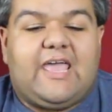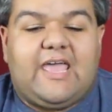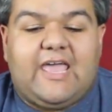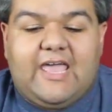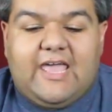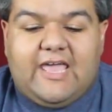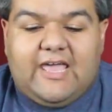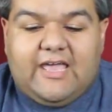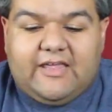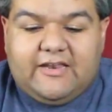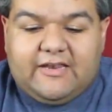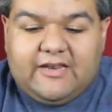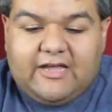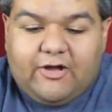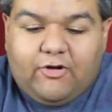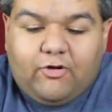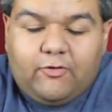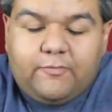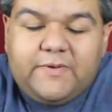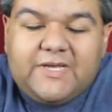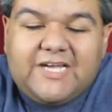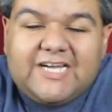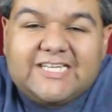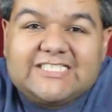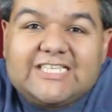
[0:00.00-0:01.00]
And I
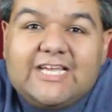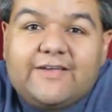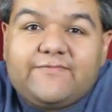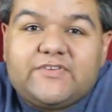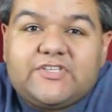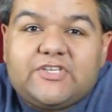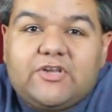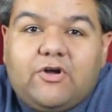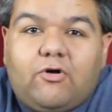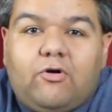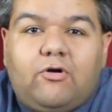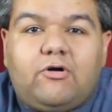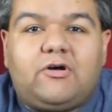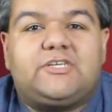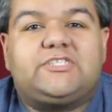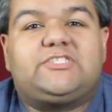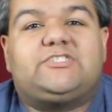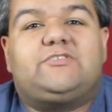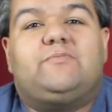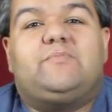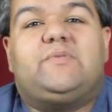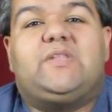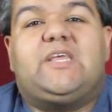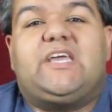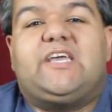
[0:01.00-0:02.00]
hope you guys have an
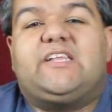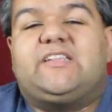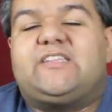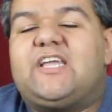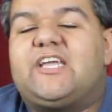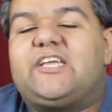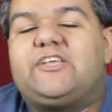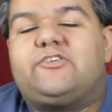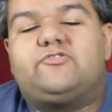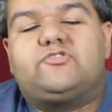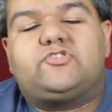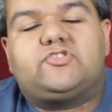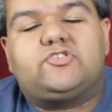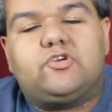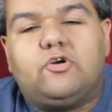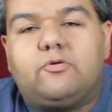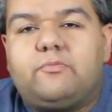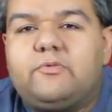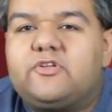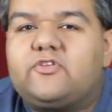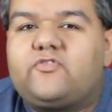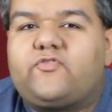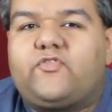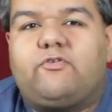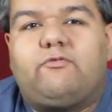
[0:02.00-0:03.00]
awesome day. Thank you so
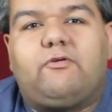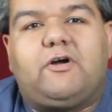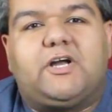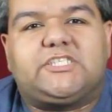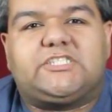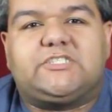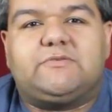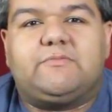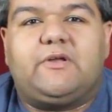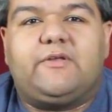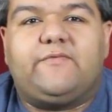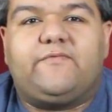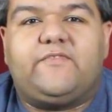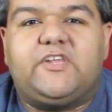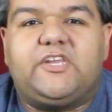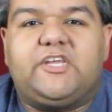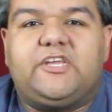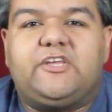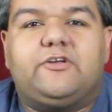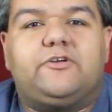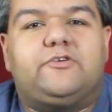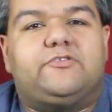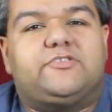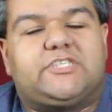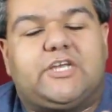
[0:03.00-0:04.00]
much for watching my
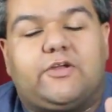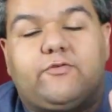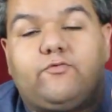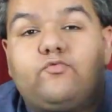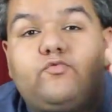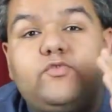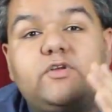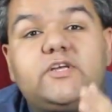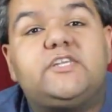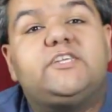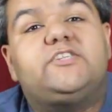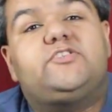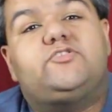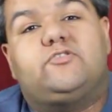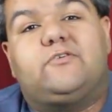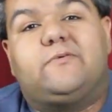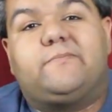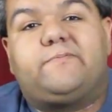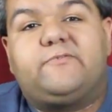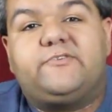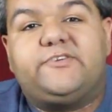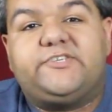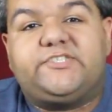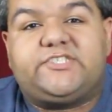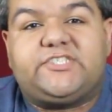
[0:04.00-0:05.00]
videos. I really do
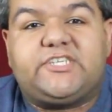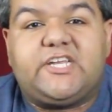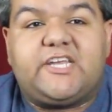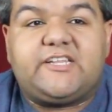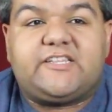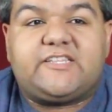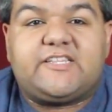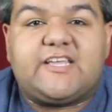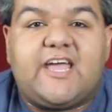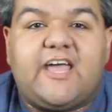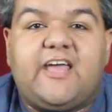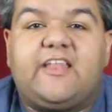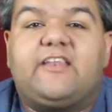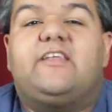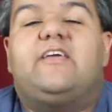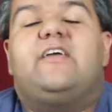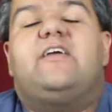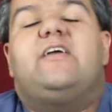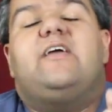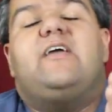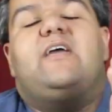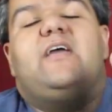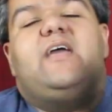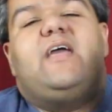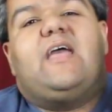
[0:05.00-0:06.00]
appreciate that.
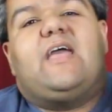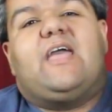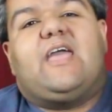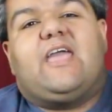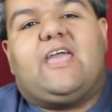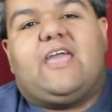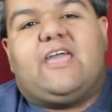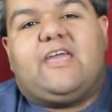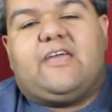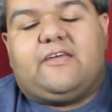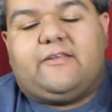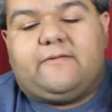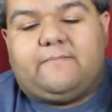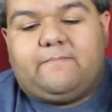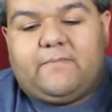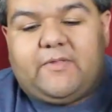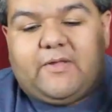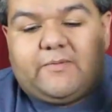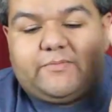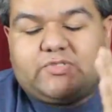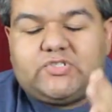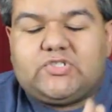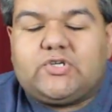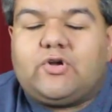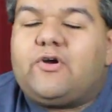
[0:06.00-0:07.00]
And
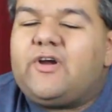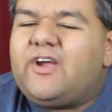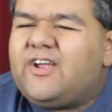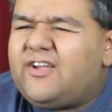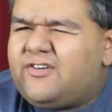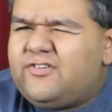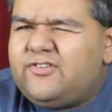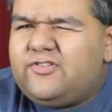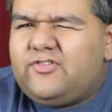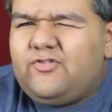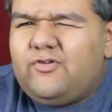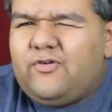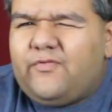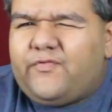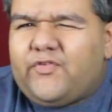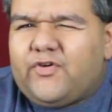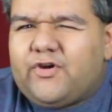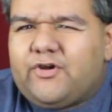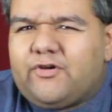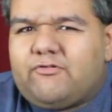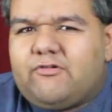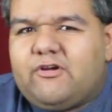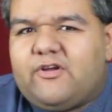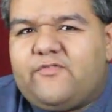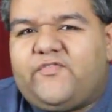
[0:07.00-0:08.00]
I'm sorry I couldn't do a
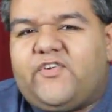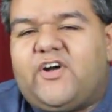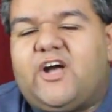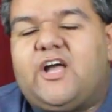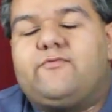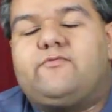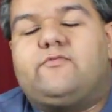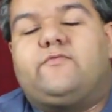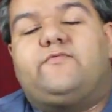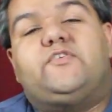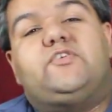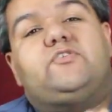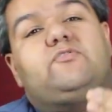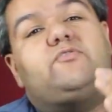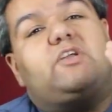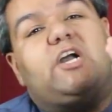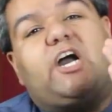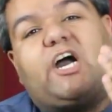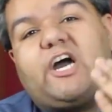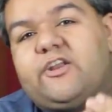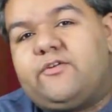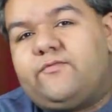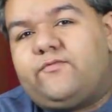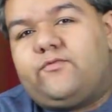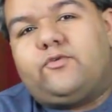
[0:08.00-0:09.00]
Far Cry 5 review.
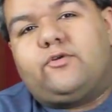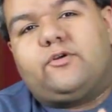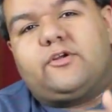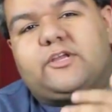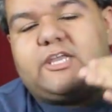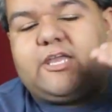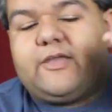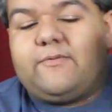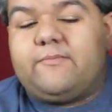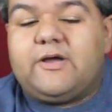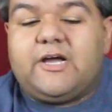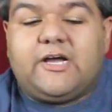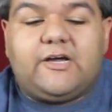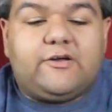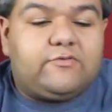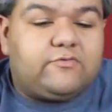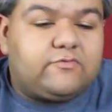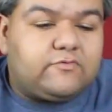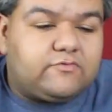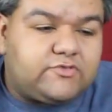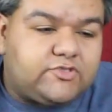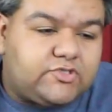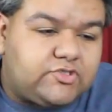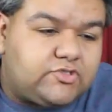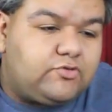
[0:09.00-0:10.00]
God of War came out.
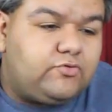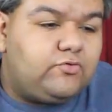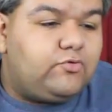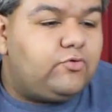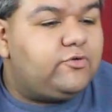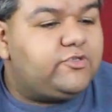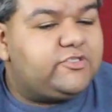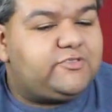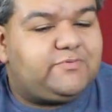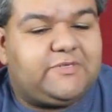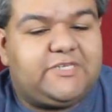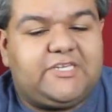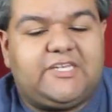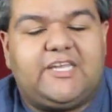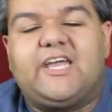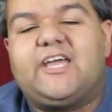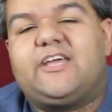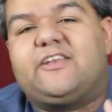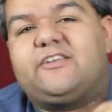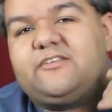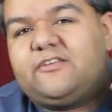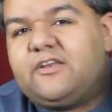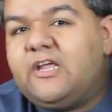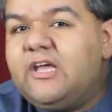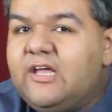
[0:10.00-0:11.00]
School's been
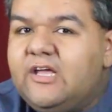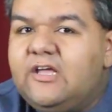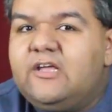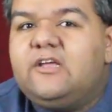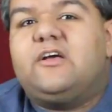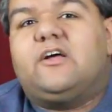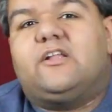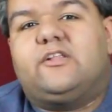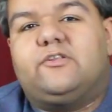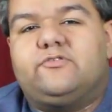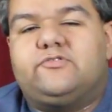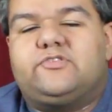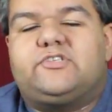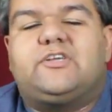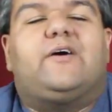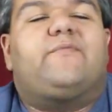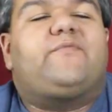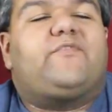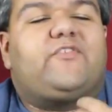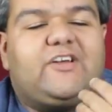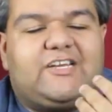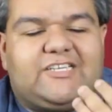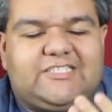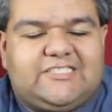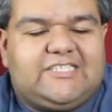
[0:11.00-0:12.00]
getting a little
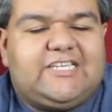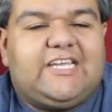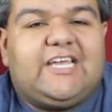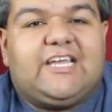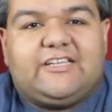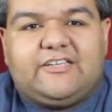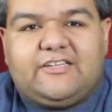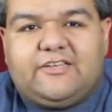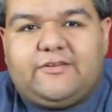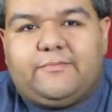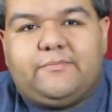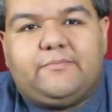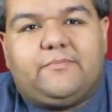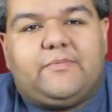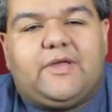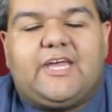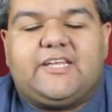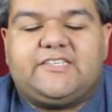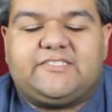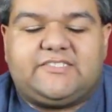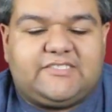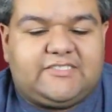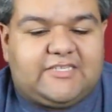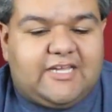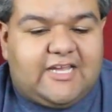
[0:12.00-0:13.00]
tougher as the end of
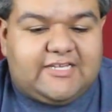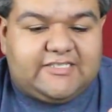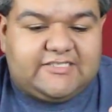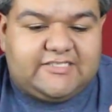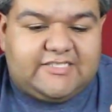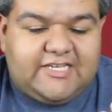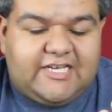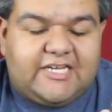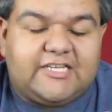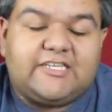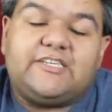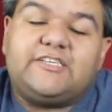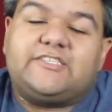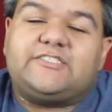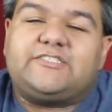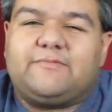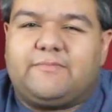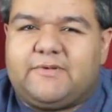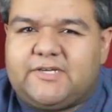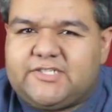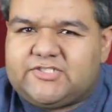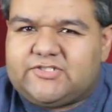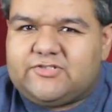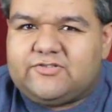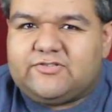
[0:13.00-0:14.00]
the
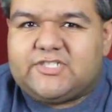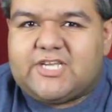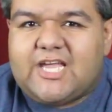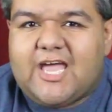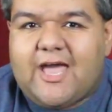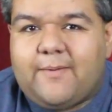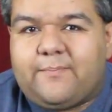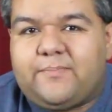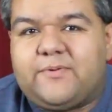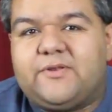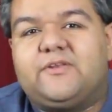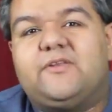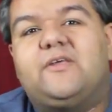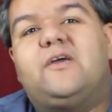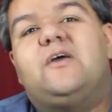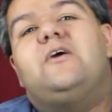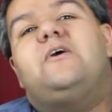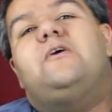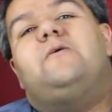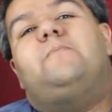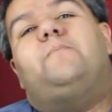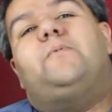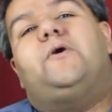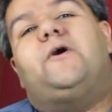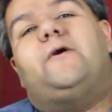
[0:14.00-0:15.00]
semester has happened.
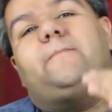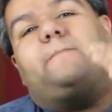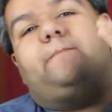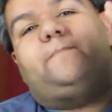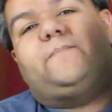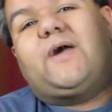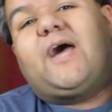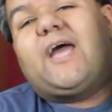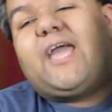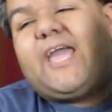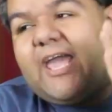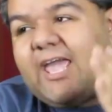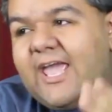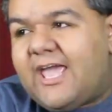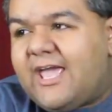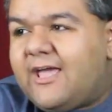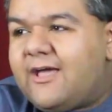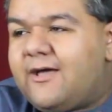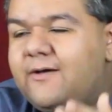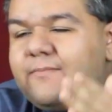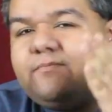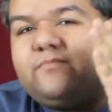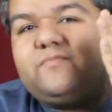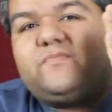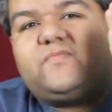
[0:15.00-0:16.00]
But I
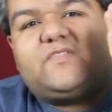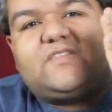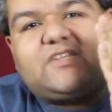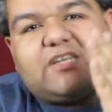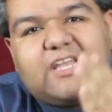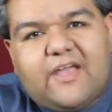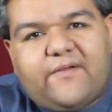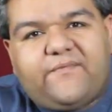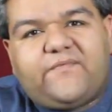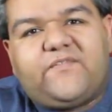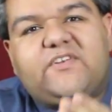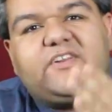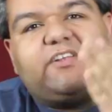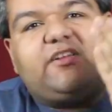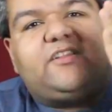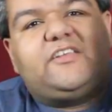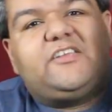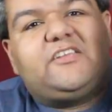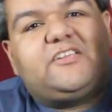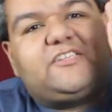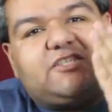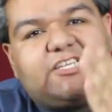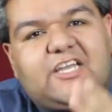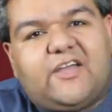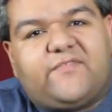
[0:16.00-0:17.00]
am
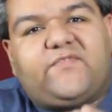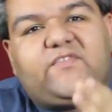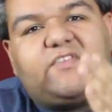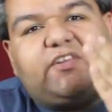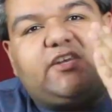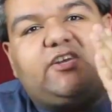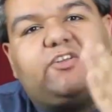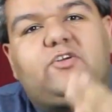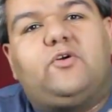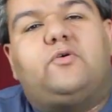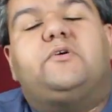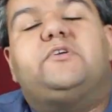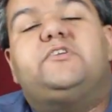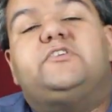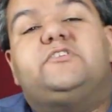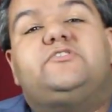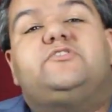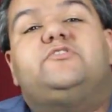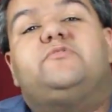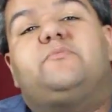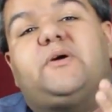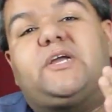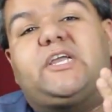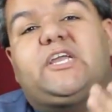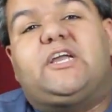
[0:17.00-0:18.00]
definitely going to
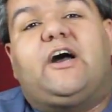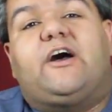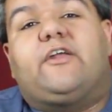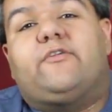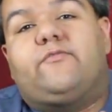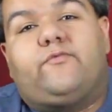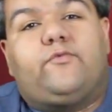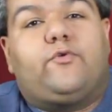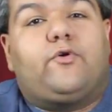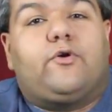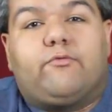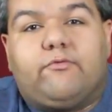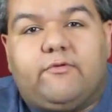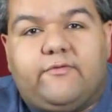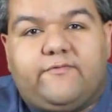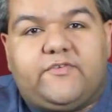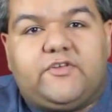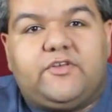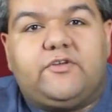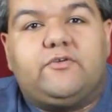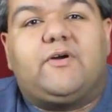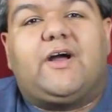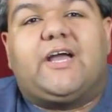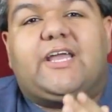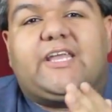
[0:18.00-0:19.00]
do my God of War
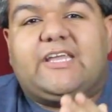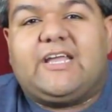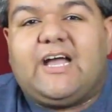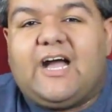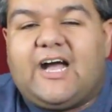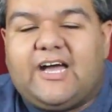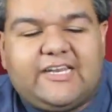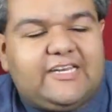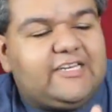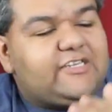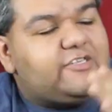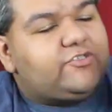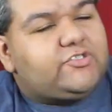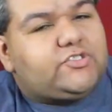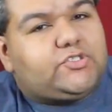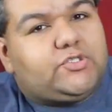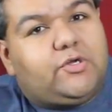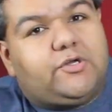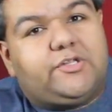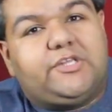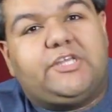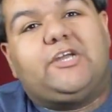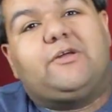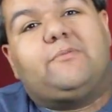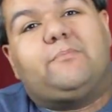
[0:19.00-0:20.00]
review. I got it. You
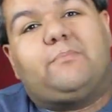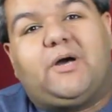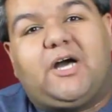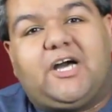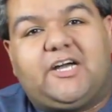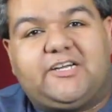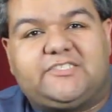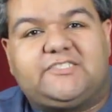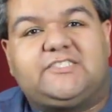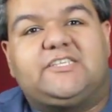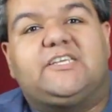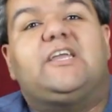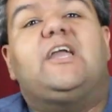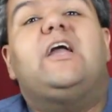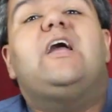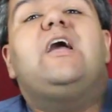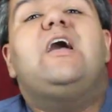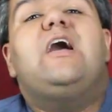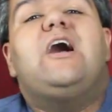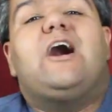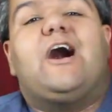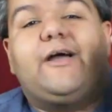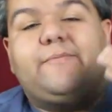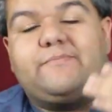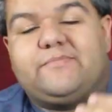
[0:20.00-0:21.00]
saw the unboxing.
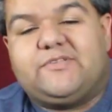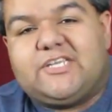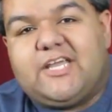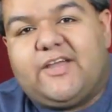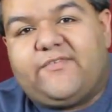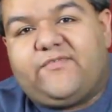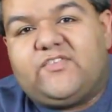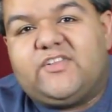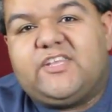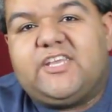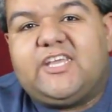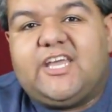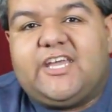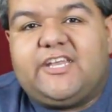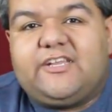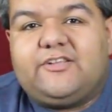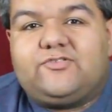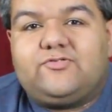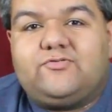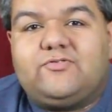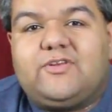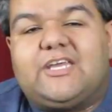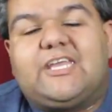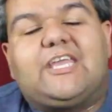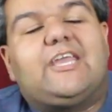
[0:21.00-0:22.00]
I'm definitely getting
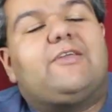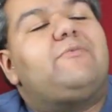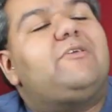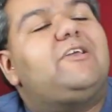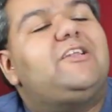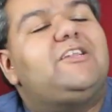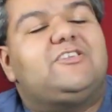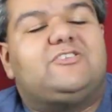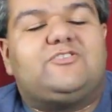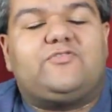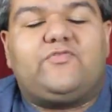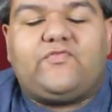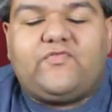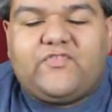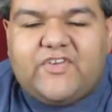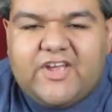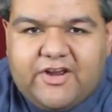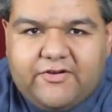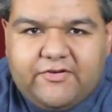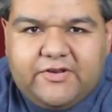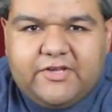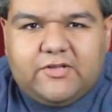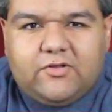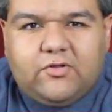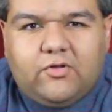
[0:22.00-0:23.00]
through that game. It is
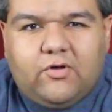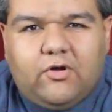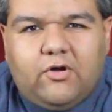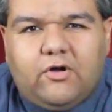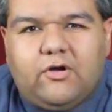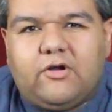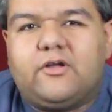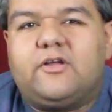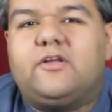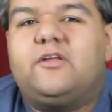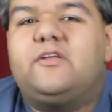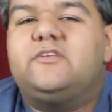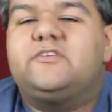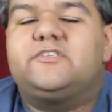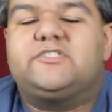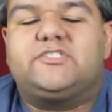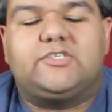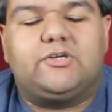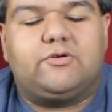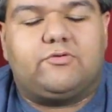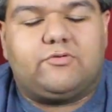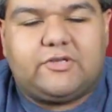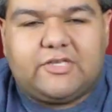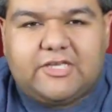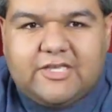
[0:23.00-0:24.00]
very long,
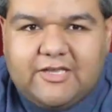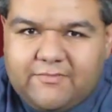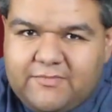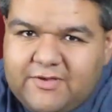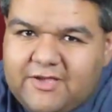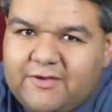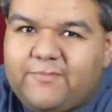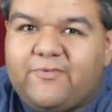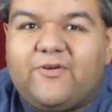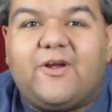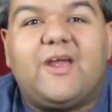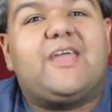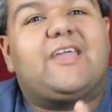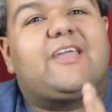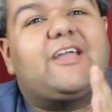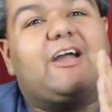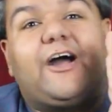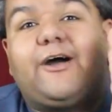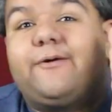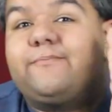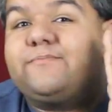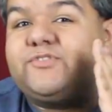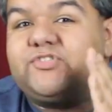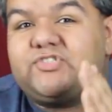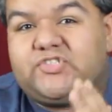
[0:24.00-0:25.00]
so give me a break.
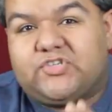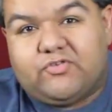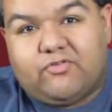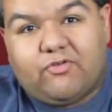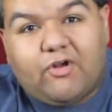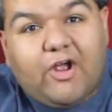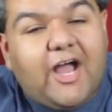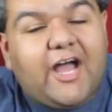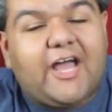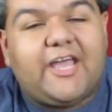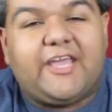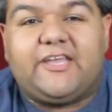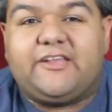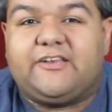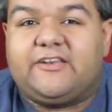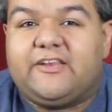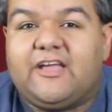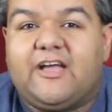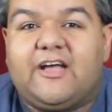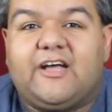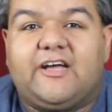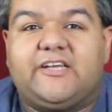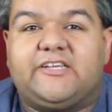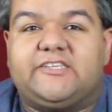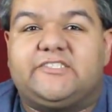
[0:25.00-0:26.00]
I'm trying,
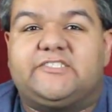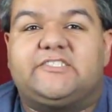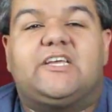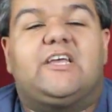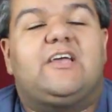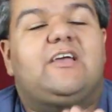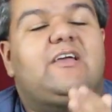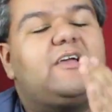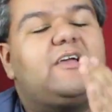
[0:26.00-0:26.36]
guys.